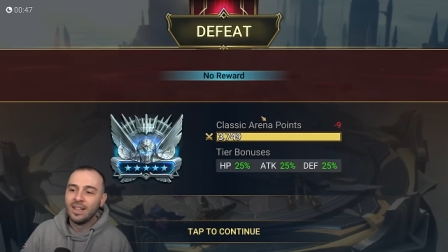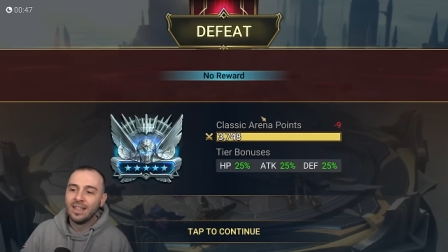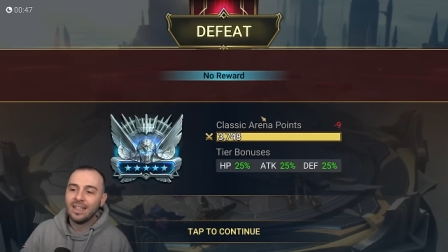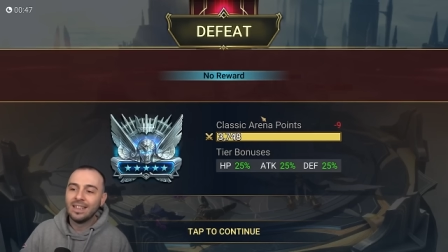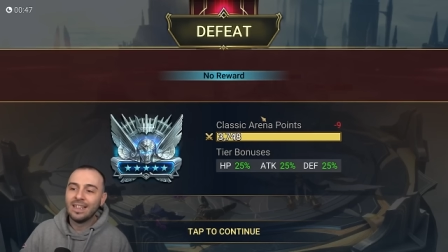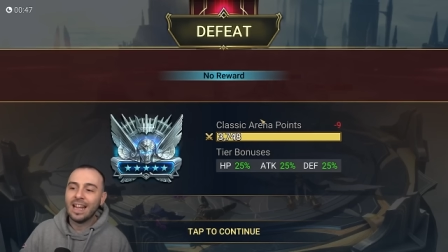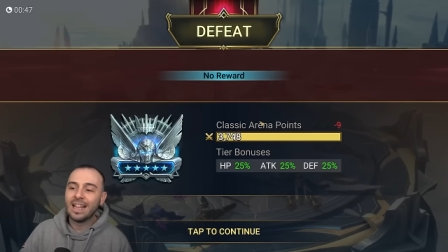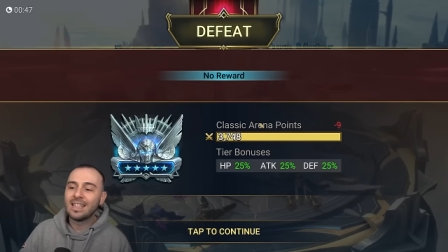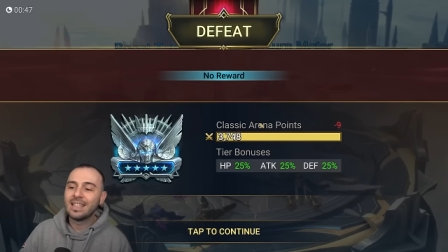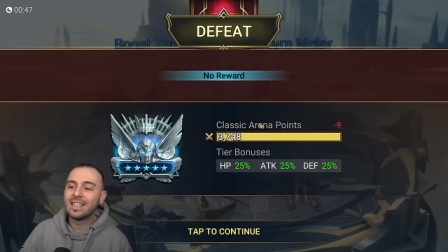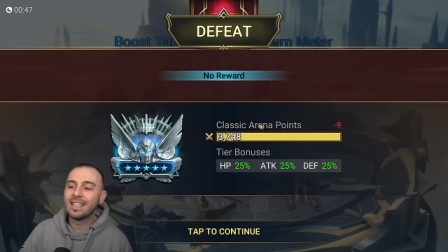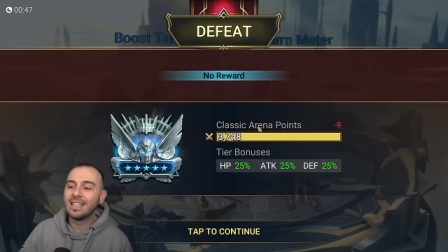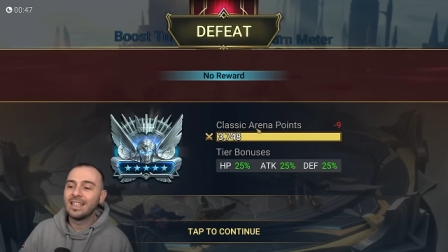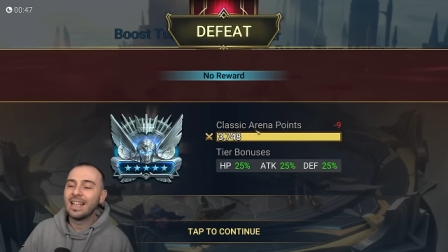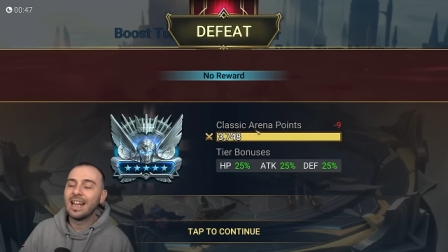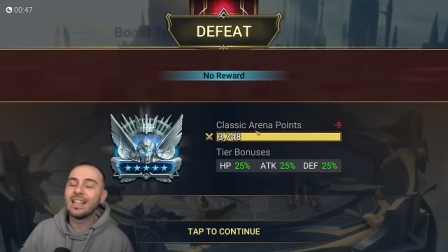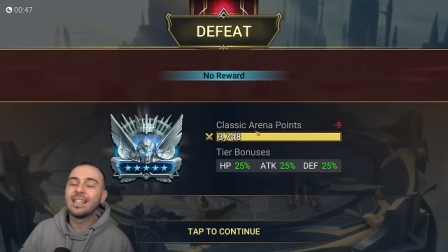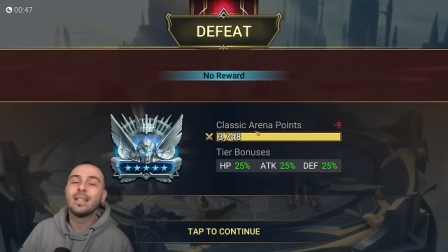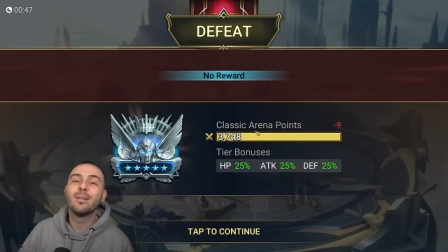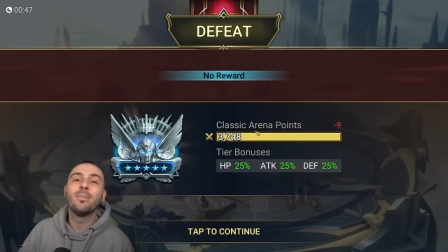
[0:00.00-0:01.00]
that's
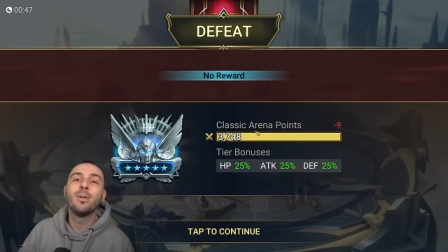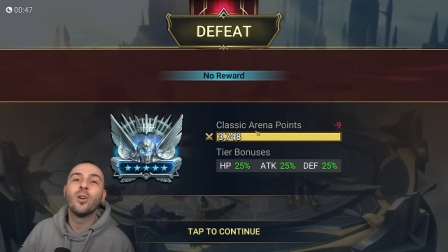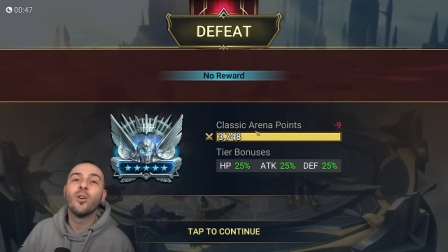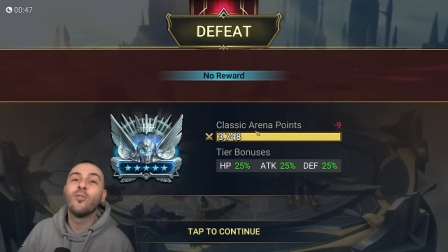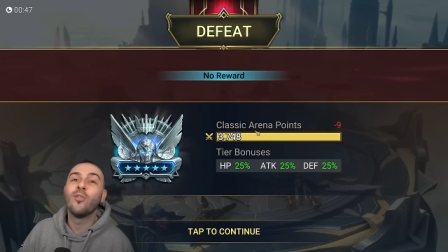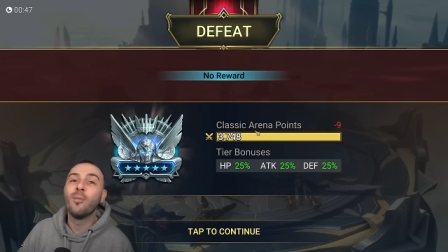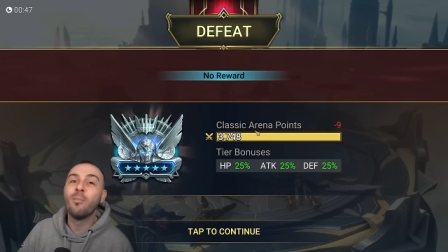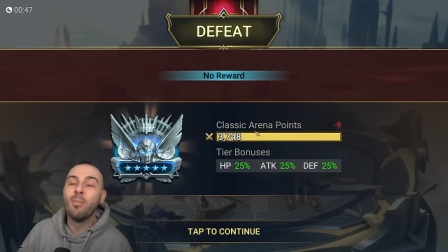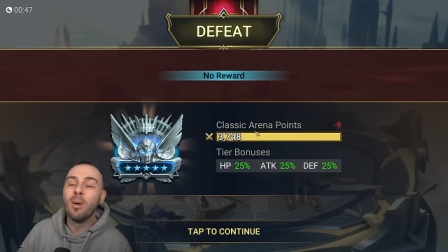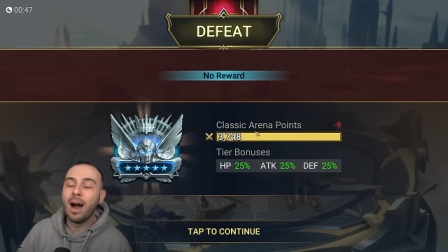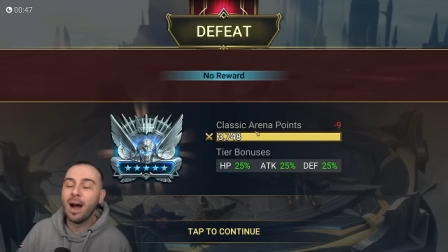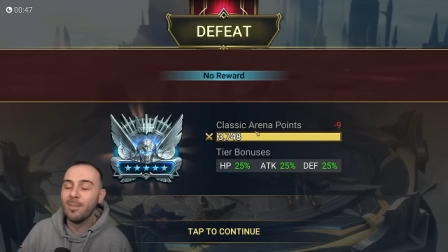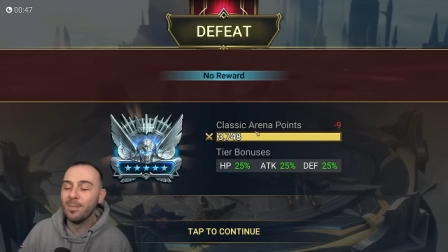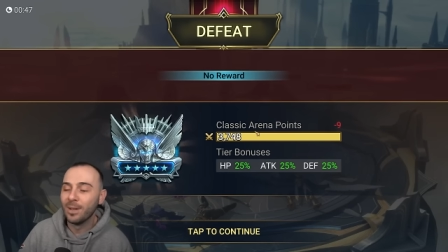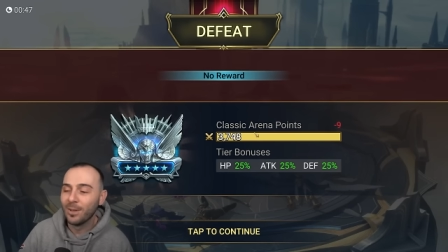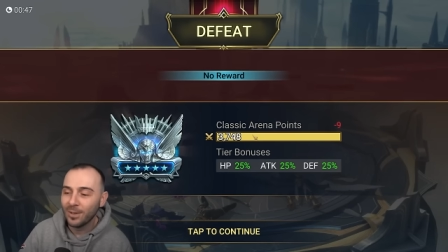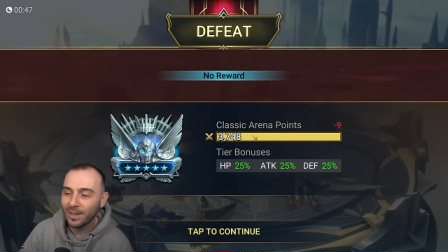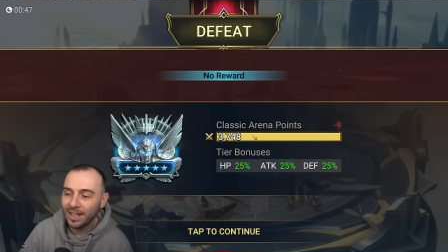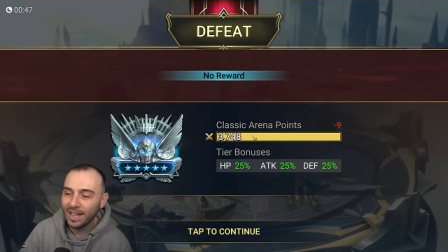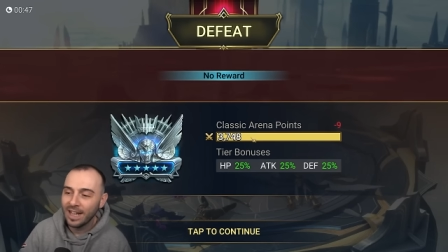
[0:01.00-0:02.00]
that's a bit of a
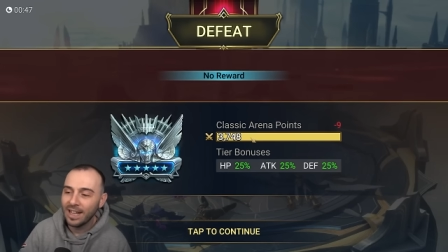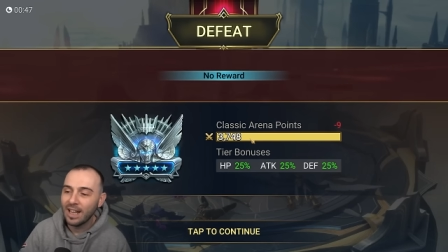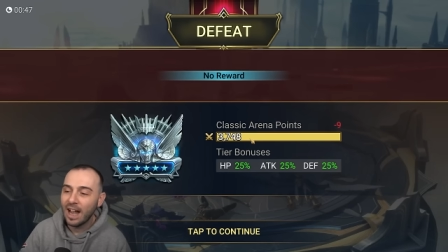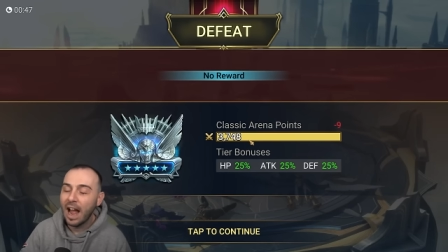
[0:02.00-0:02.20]
bummer, okay?